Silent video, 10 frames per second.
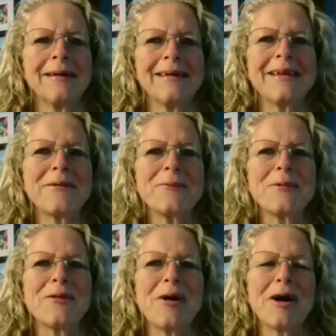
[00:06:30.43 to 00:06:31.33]
we
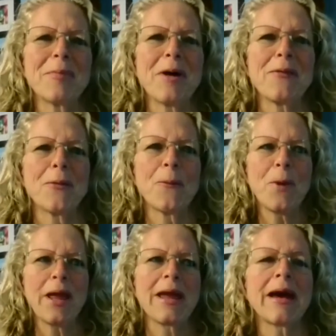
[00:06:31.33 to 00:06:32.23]
talk about the
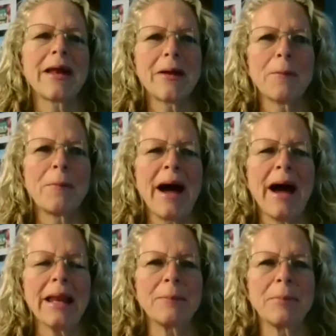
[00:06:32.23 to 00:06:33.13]
weight on our
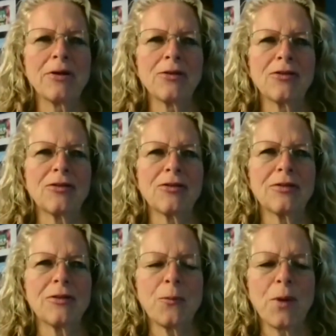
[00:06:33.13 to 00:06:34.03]
body, but it's
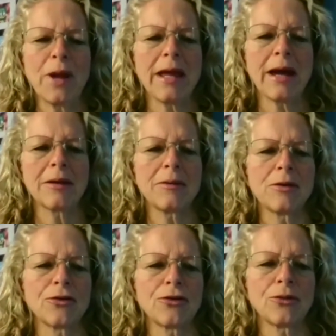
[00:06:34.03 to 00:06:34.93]
the weight on
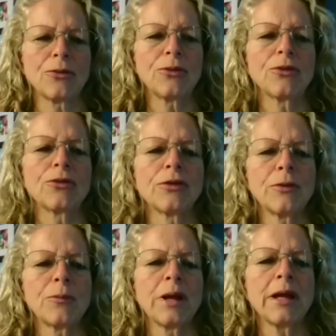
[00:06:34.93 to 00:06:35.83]
your shoulders and
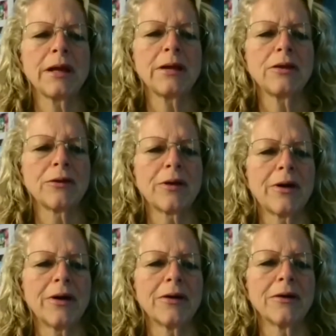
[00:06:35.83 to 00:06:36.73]
the weight in your
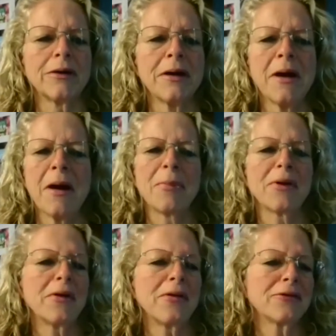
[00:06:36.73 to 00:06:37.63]
heart.
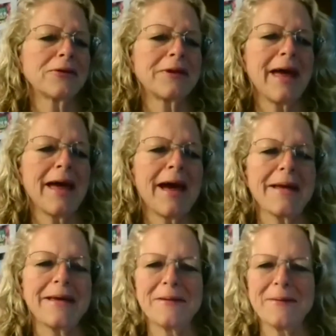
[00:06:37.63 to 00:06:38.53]
But other than that,